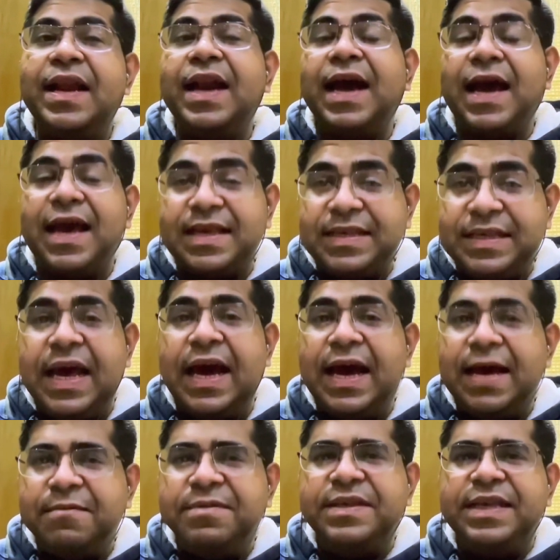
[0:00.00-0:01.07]
and I
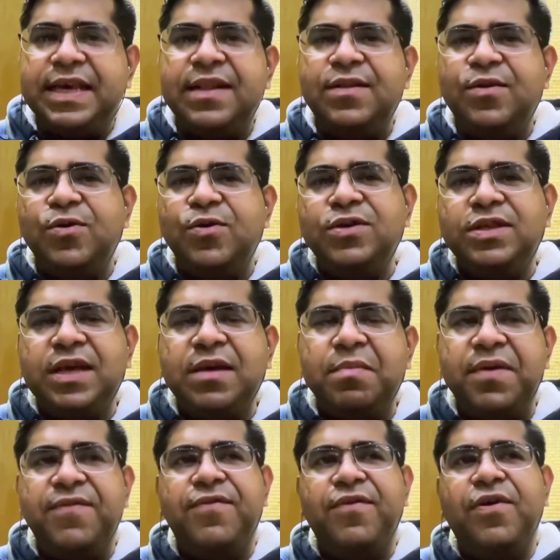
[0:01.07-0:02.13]
have seen those things
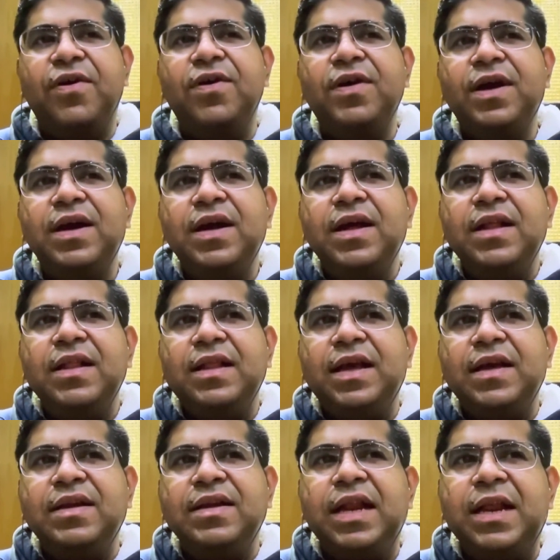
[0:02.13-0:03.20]
before,
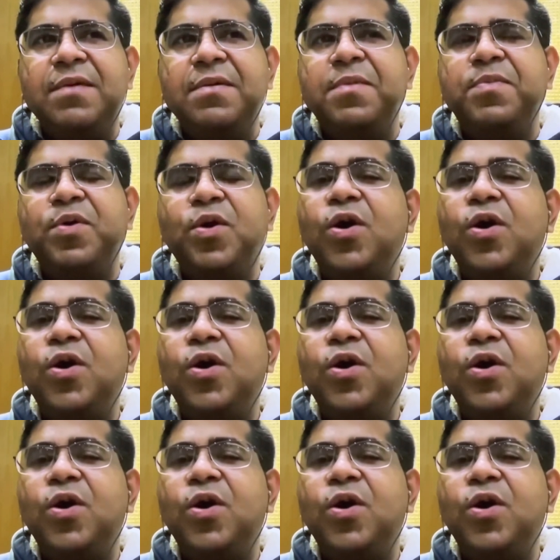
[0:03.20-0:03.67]
that